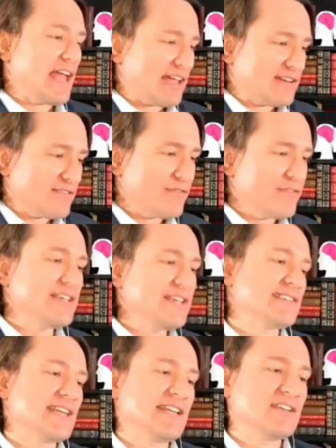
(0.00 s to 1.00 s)
and
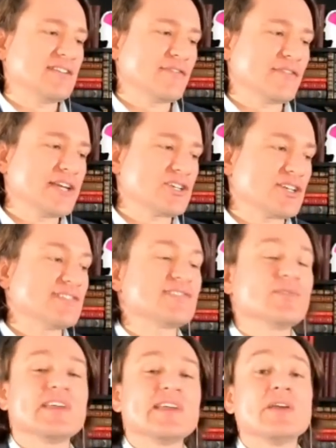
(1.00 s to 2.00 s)
fix any inflation.
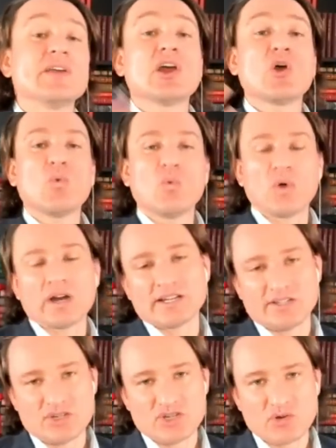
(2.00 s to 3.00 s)
So they wanted
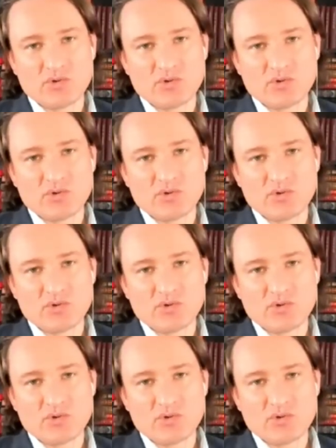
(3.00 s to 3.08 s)
to show